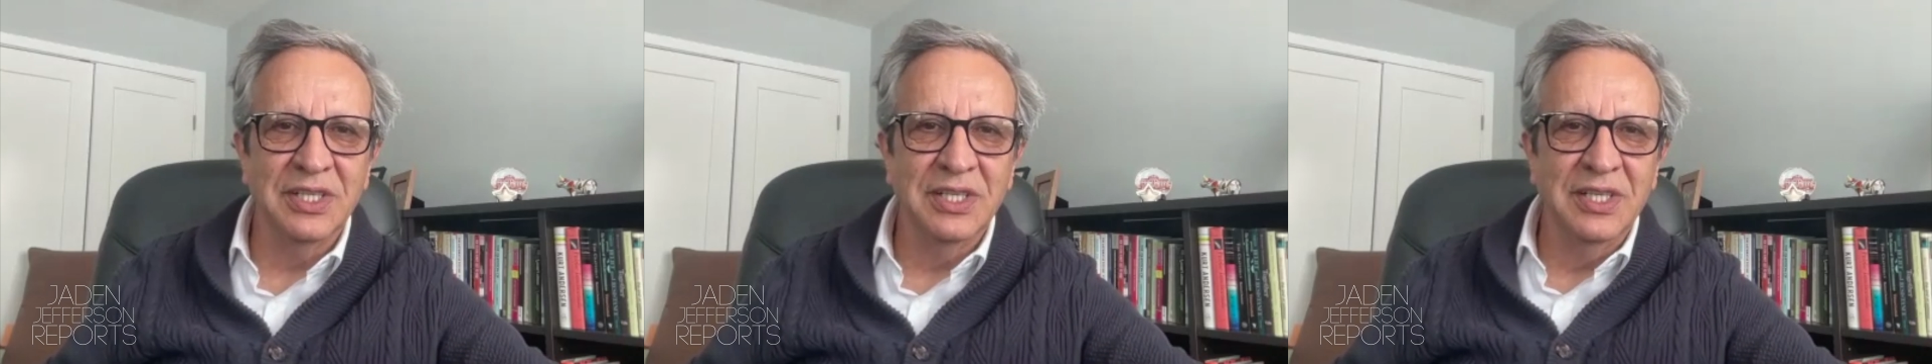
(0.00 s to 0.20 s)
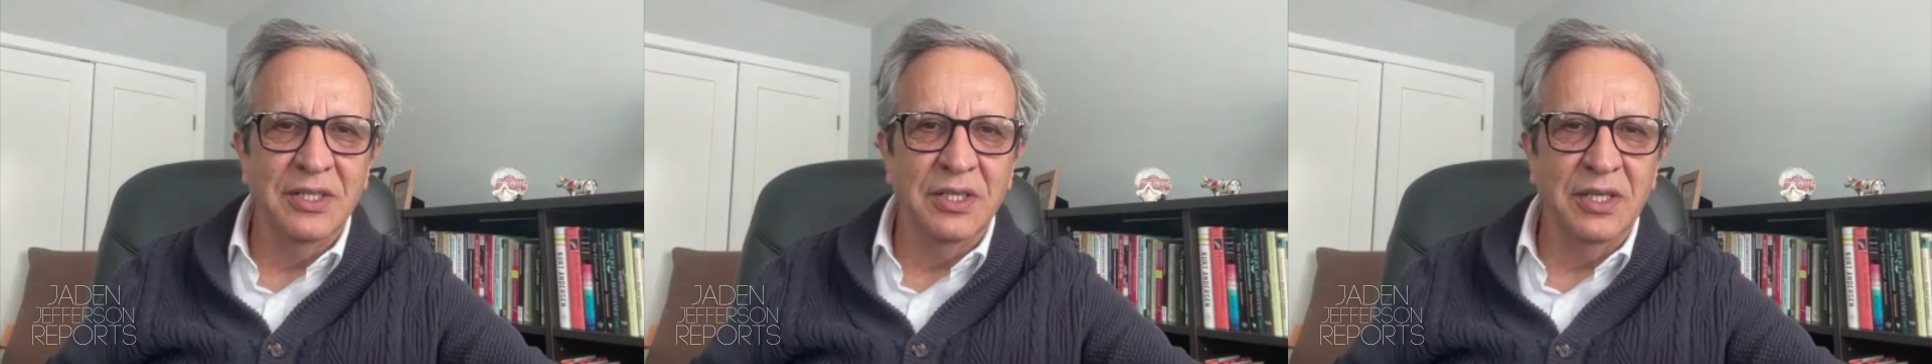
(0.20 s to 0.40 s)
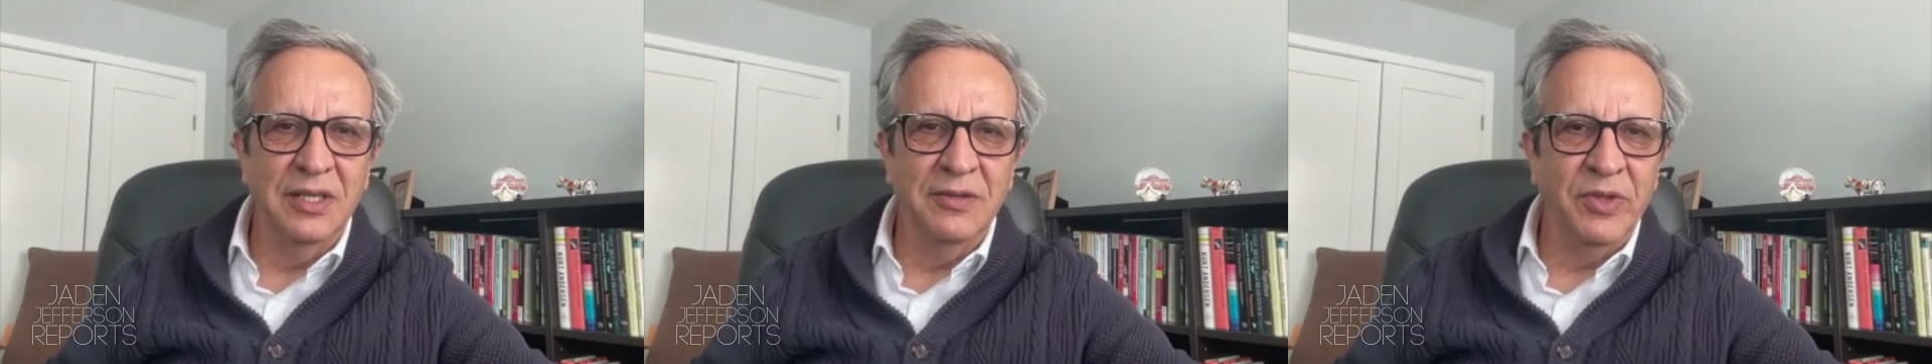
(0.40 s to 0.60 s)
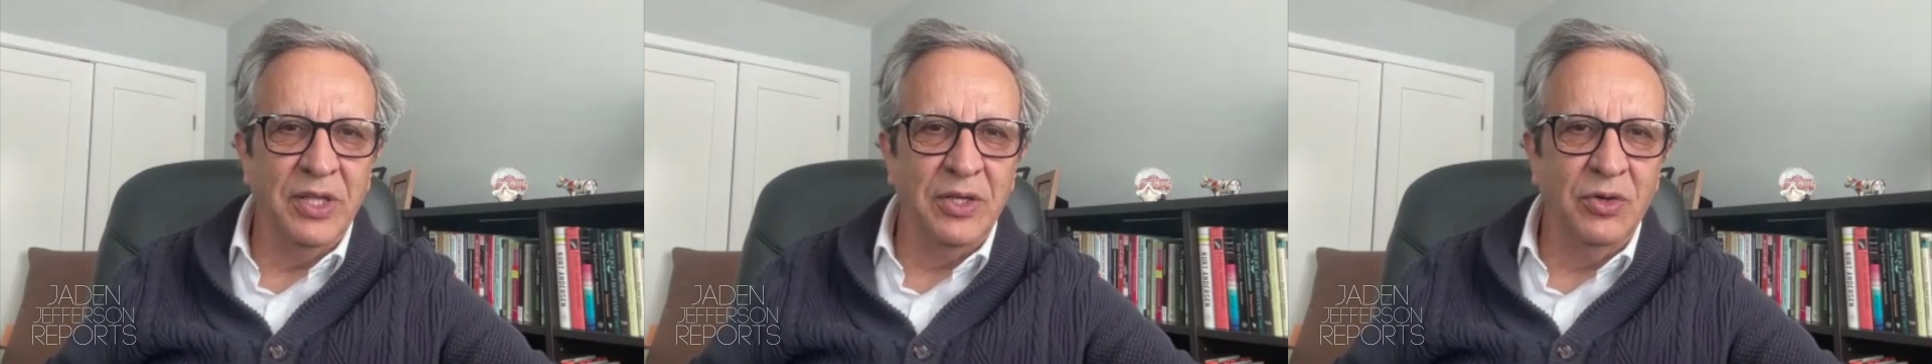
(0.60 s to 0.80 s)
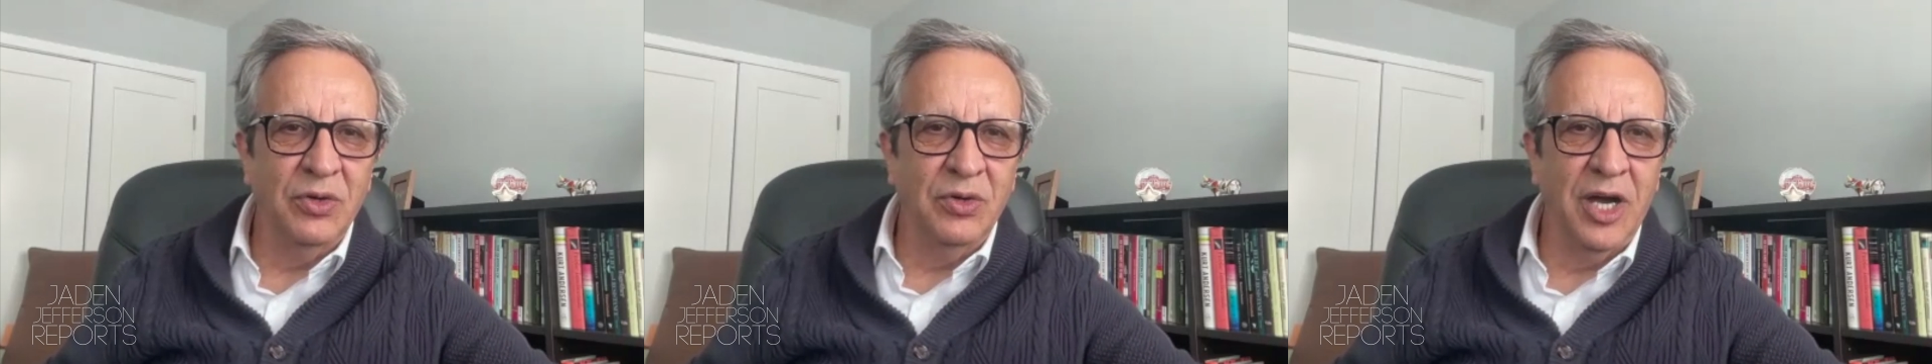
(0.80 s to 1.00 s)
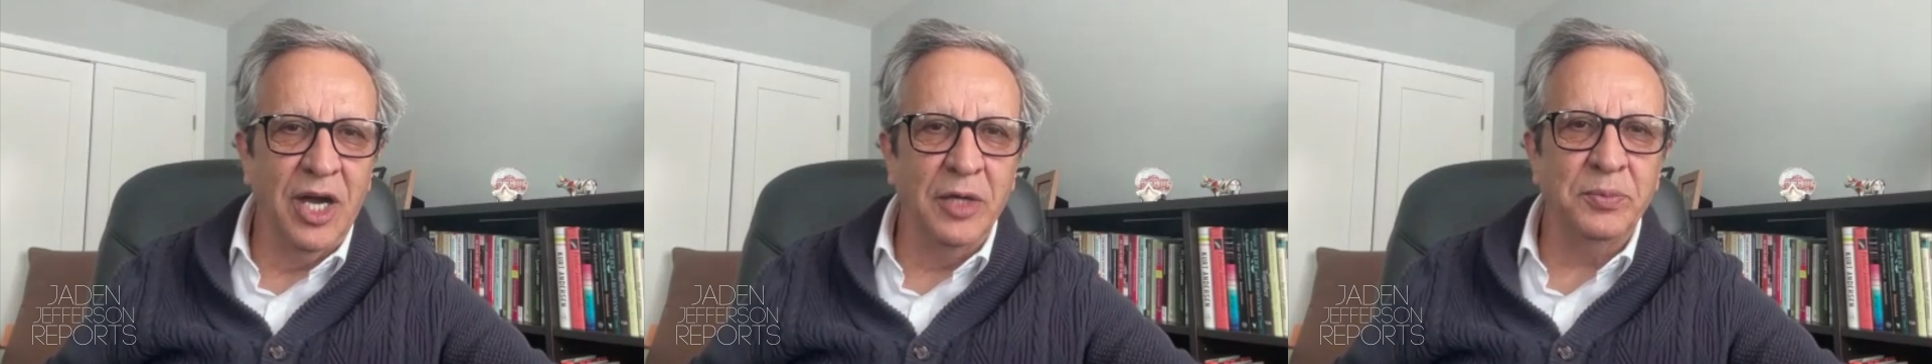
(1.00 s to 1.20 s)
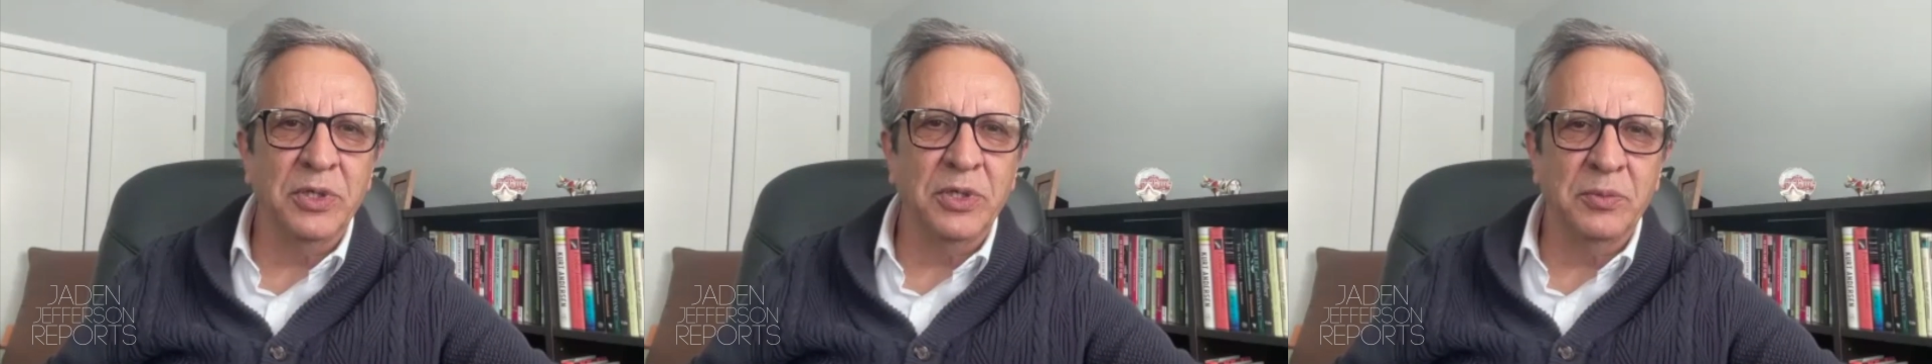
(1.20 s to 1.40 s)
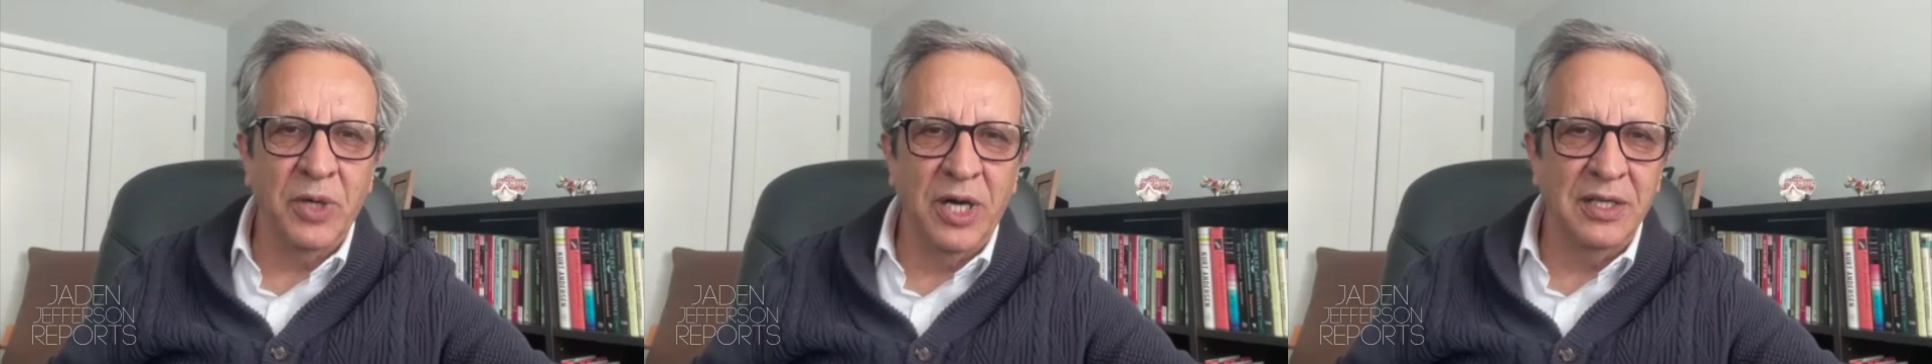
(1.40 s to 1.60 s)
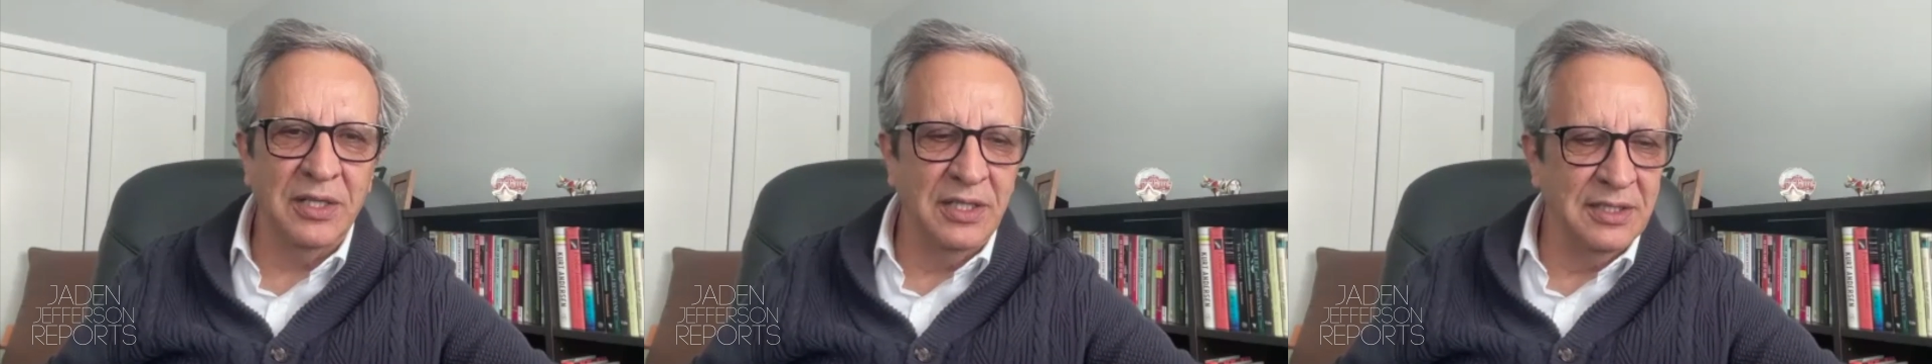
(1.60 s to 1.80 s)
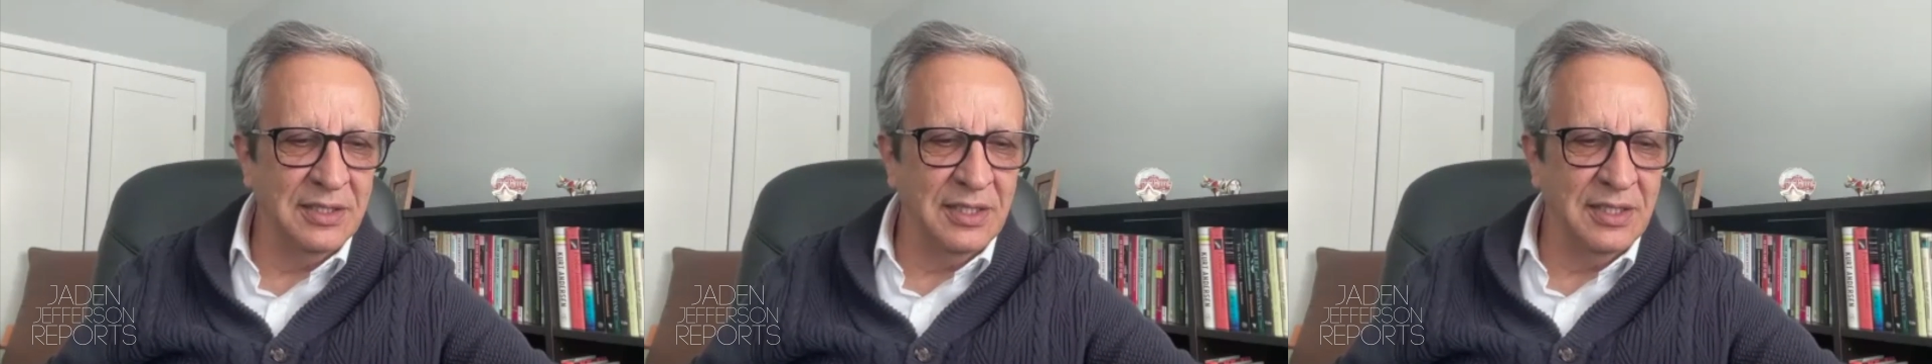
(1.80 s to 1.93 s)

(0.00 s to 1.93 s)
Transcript: hyperbolic,